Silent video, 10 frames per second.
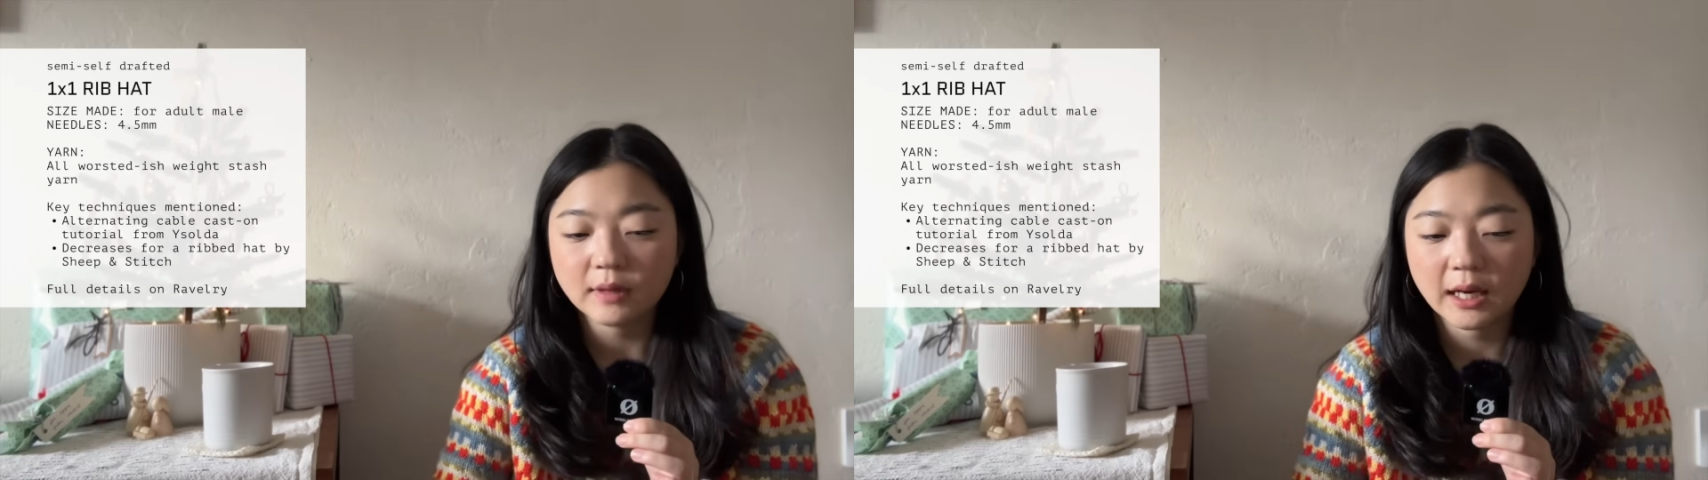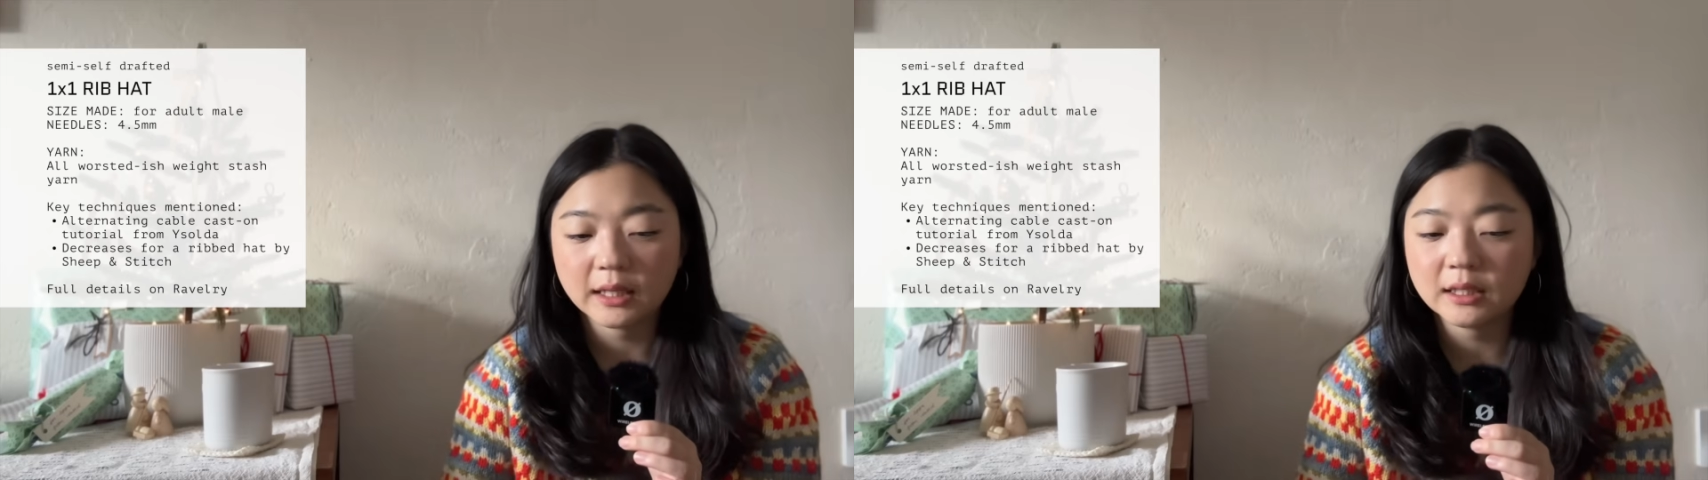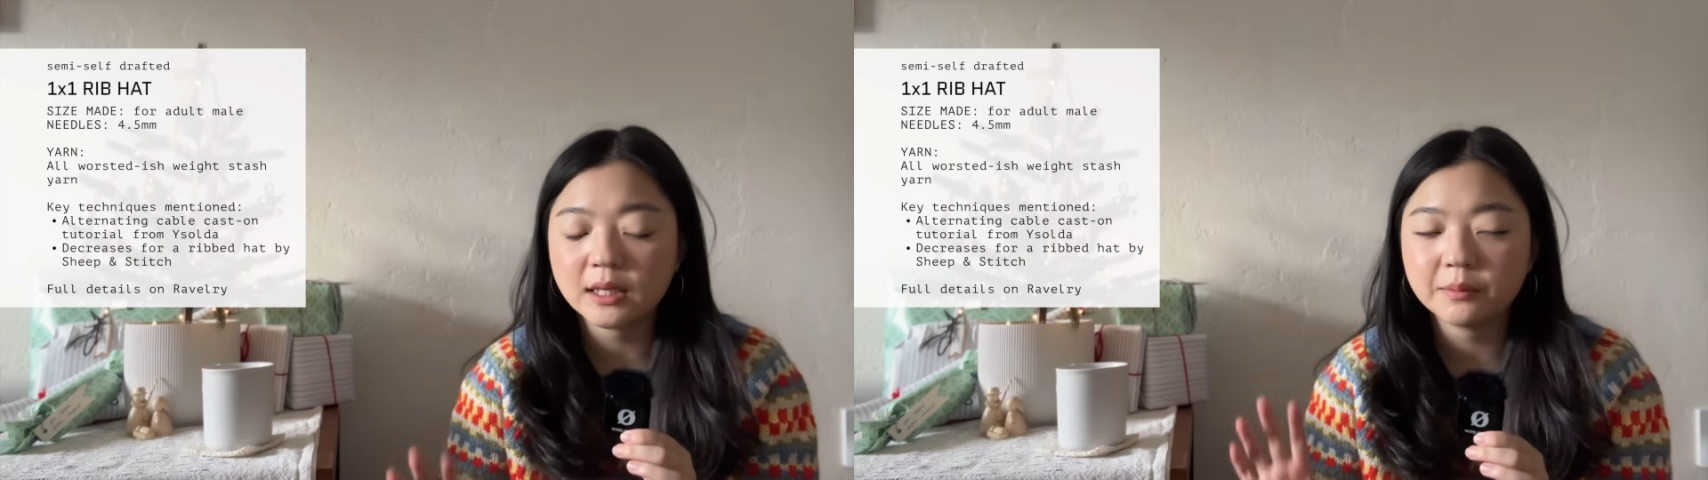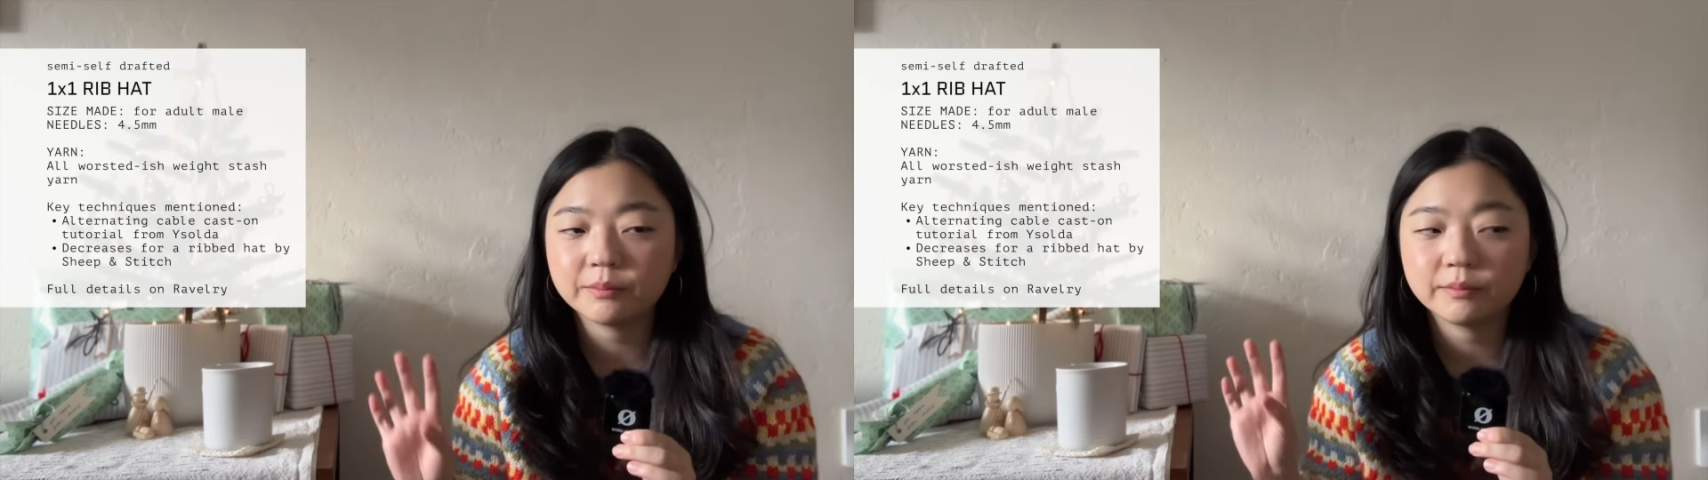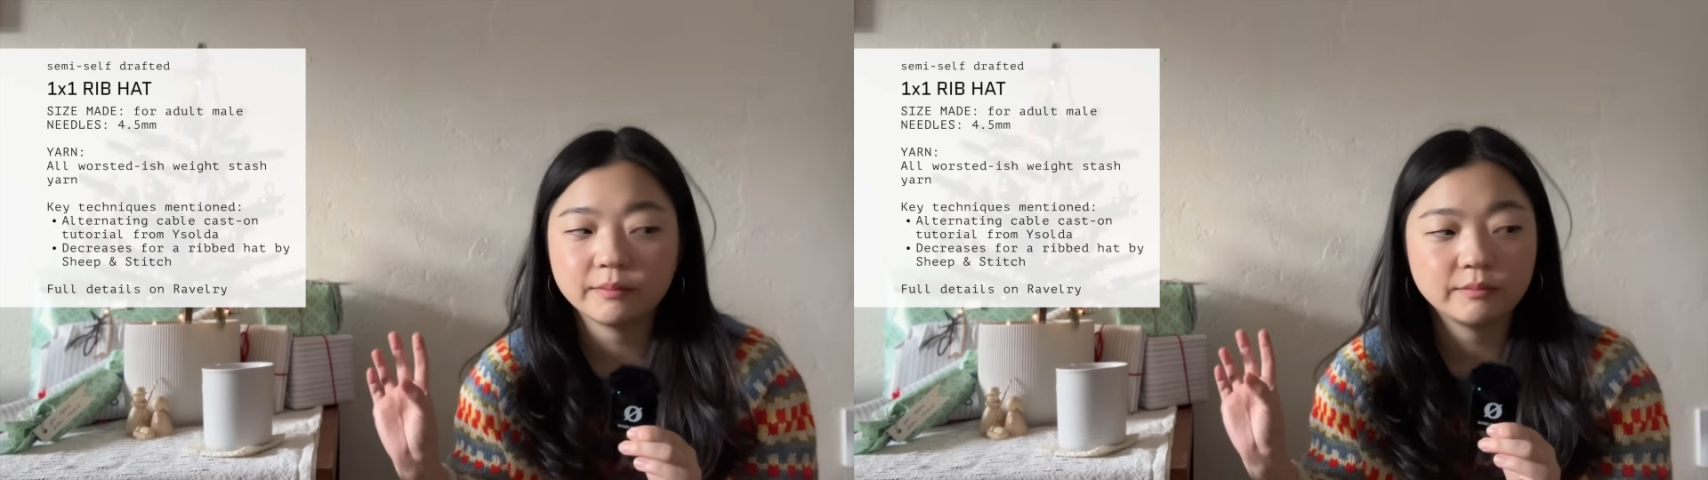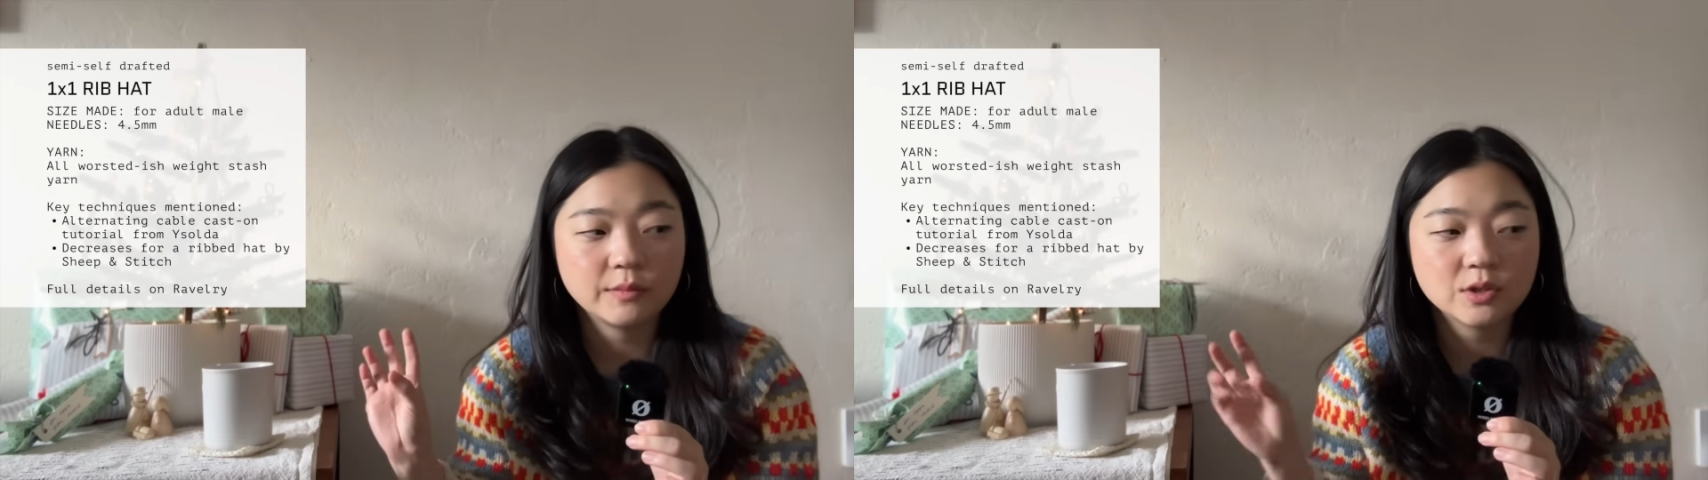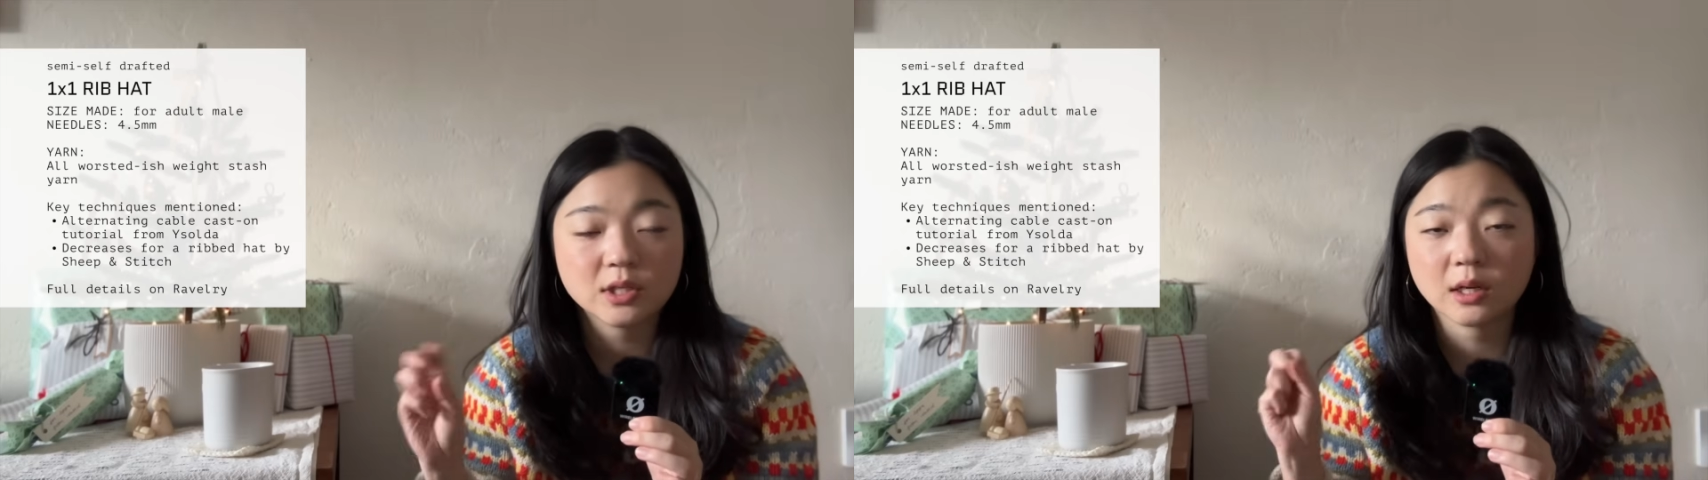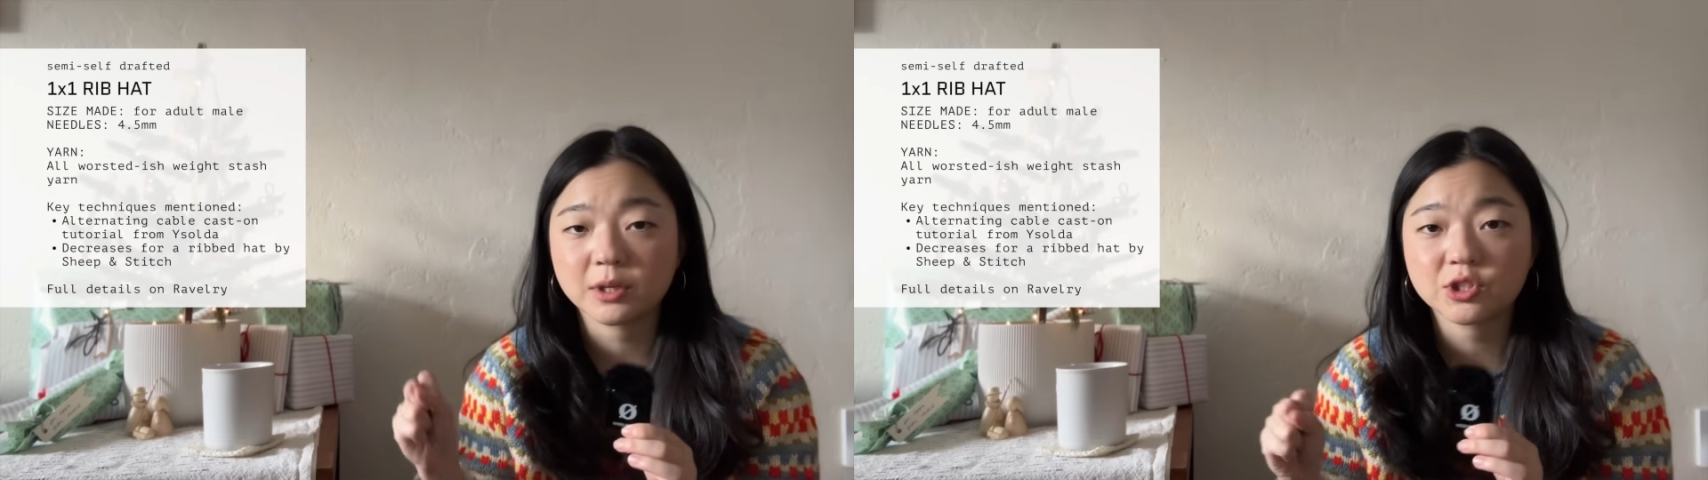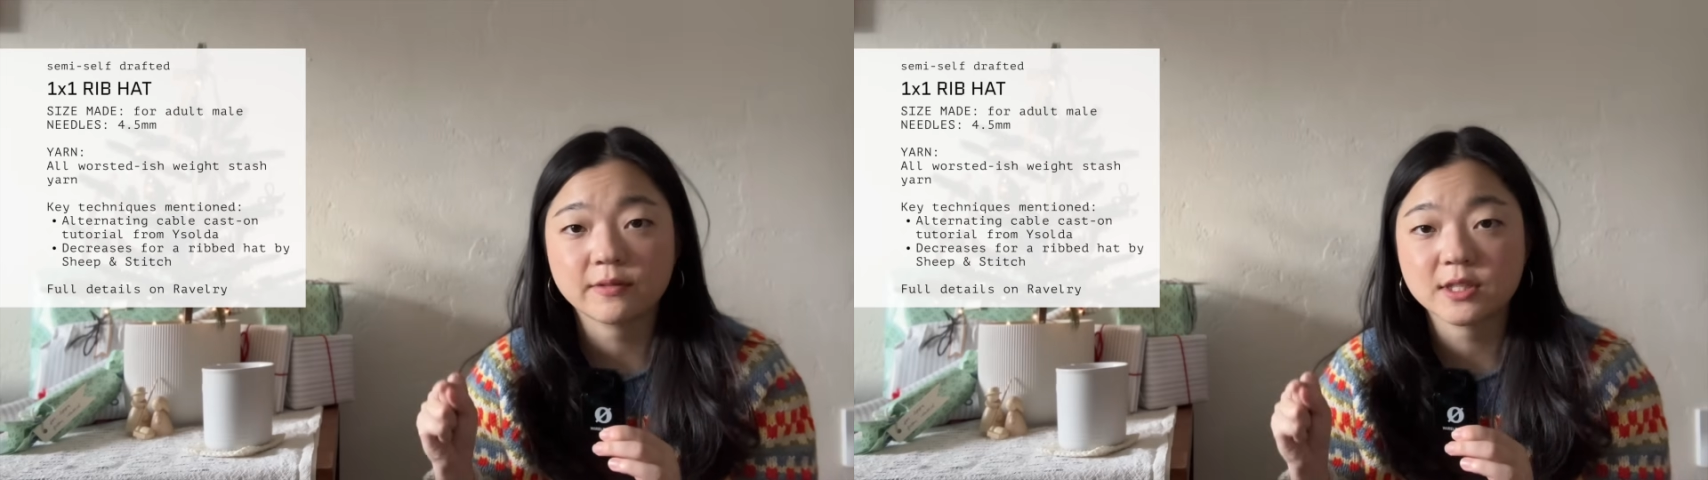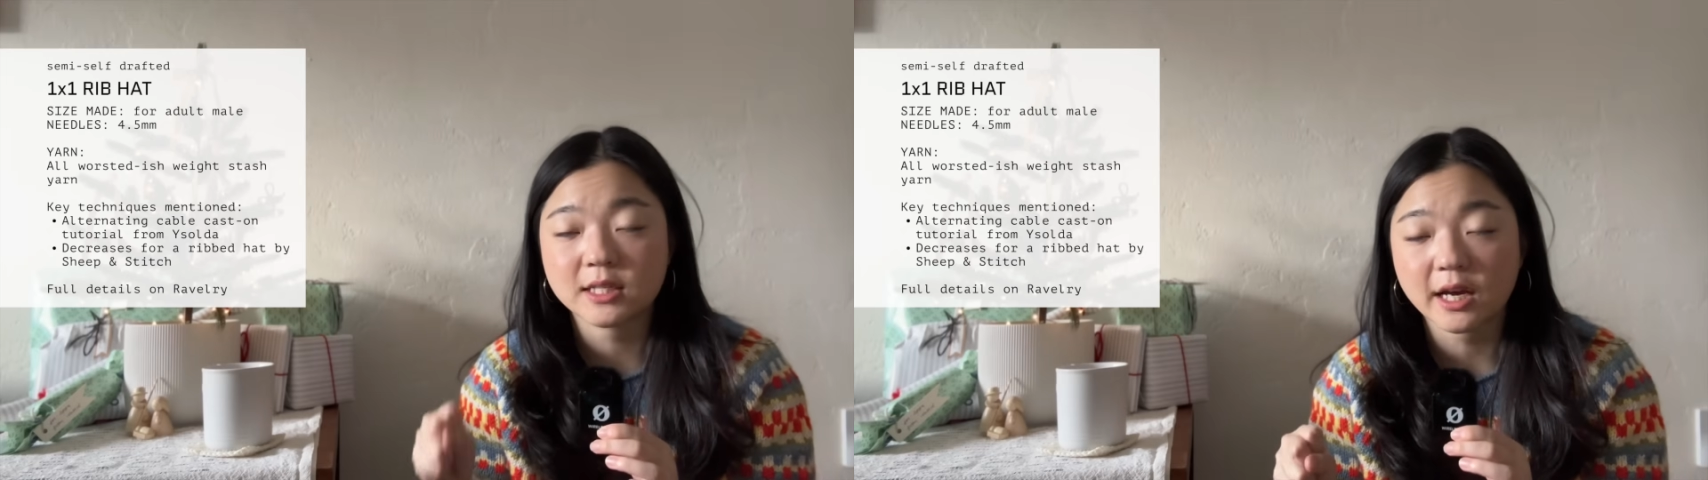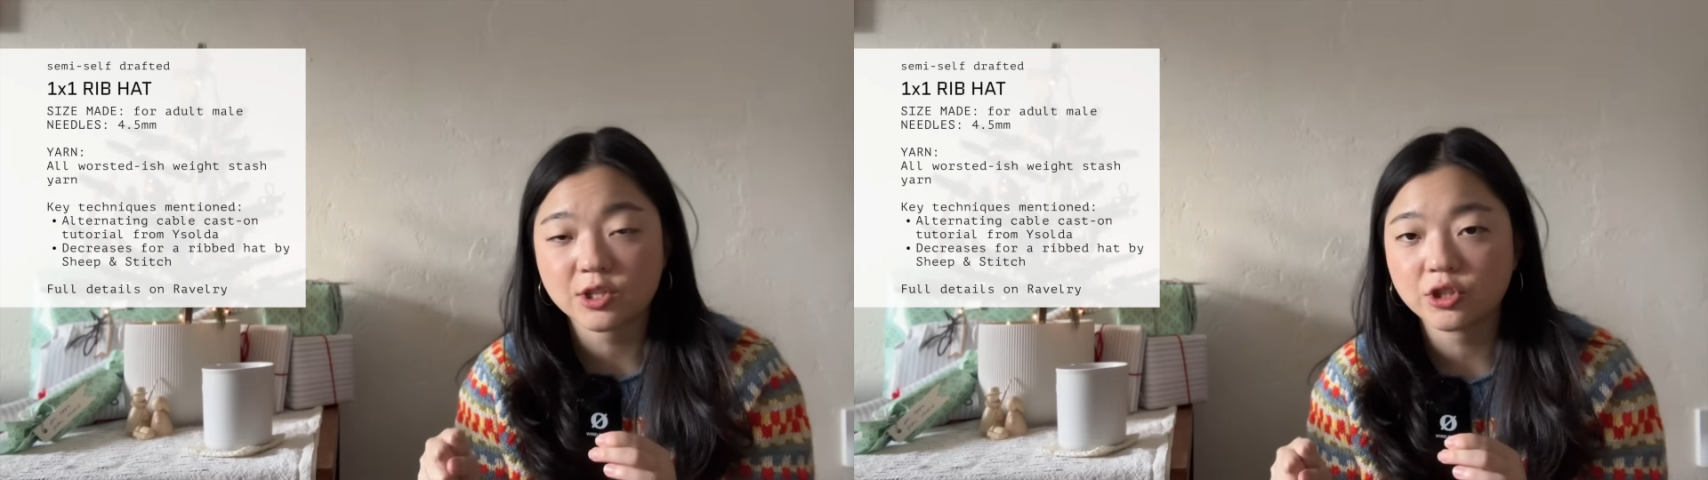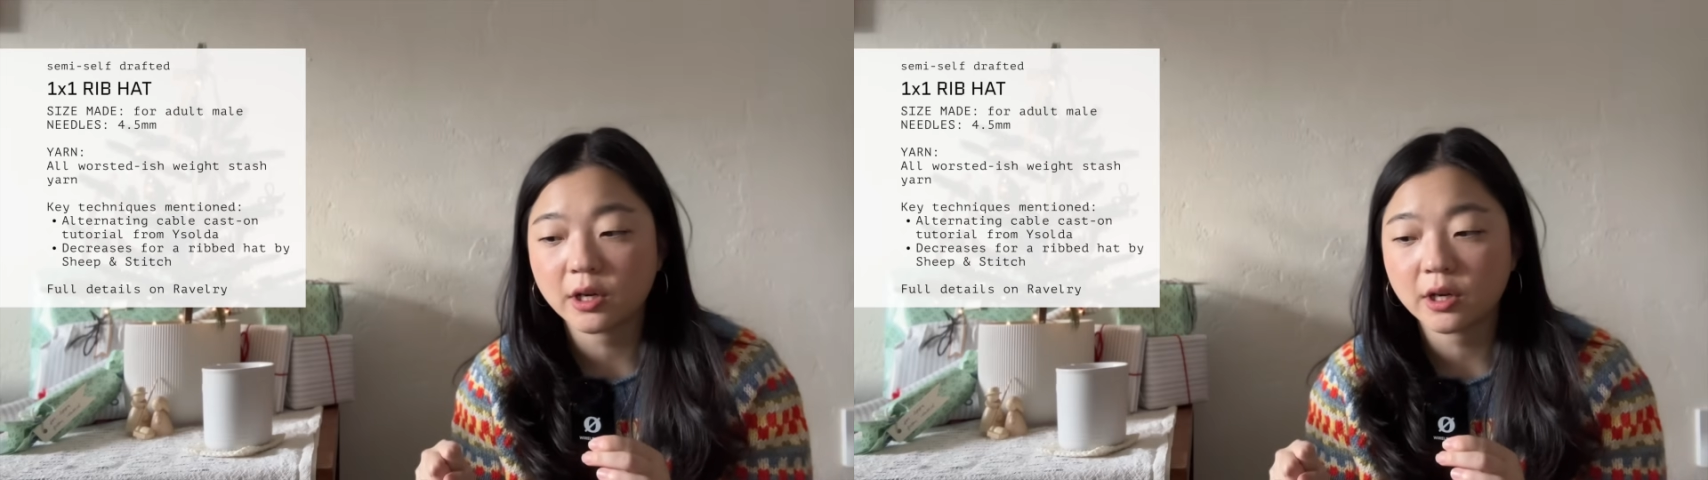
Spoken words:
I ended up using a bunch of stash